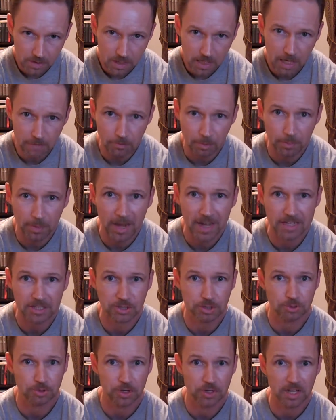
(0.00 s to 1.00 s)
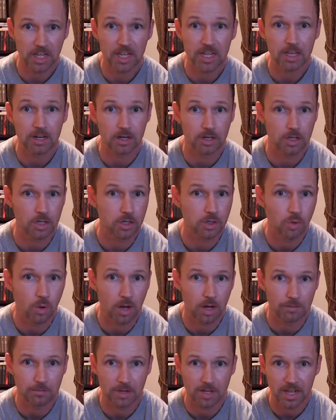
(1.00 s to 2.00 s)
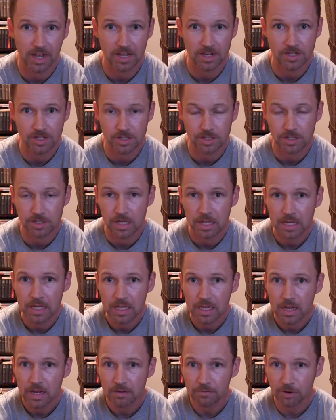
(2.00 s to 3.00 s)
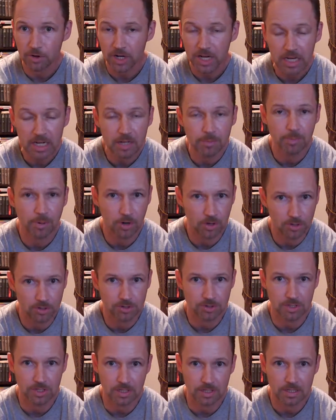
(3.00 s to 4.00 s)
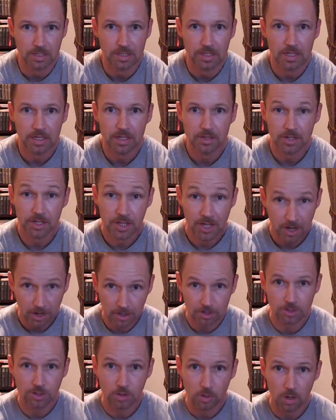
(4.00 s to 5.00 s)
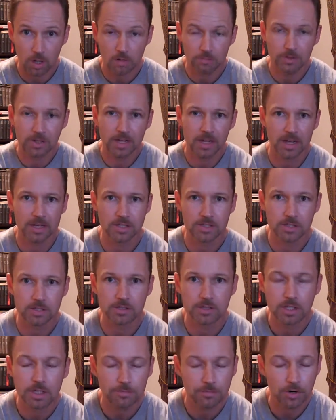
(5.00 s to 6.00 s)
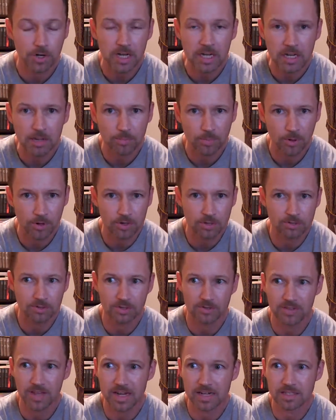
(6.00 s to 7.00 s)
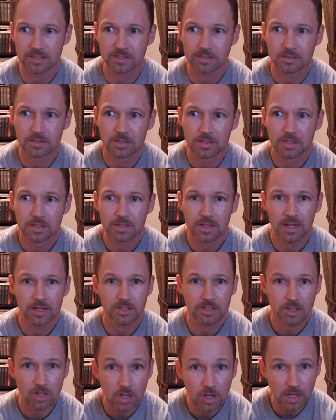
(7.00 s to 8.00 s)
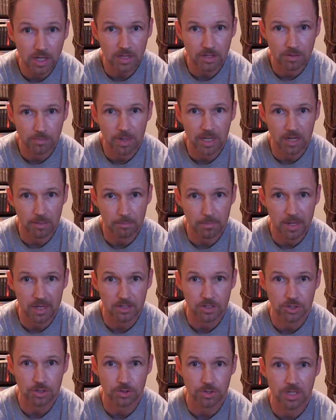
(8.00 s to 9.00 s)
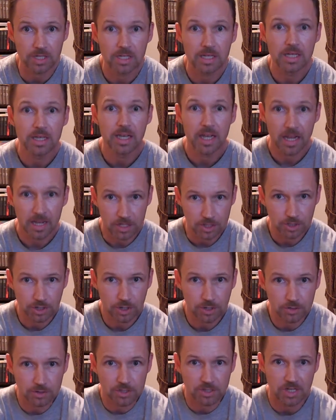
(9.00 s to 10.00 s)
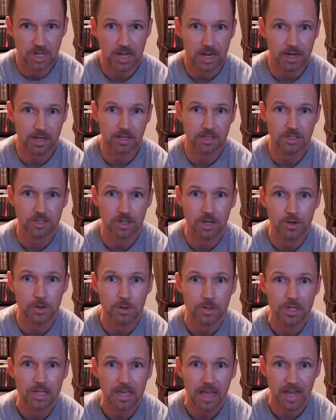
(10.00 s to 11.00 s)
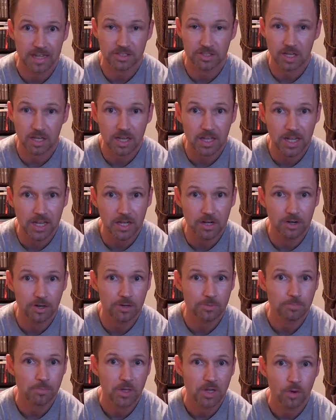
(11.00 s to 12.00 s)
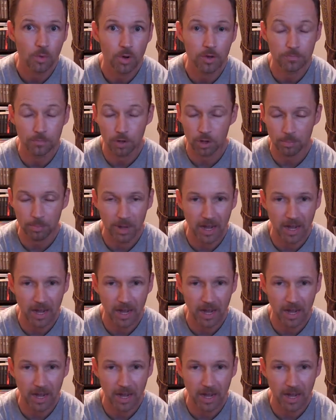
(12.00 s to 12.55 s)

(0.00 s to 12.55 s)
of a pastor and a deacon are good qualifications for any person, the character qualifications, for any person that is looking to be in a ministry in a church setting. So as a leader, whether you're a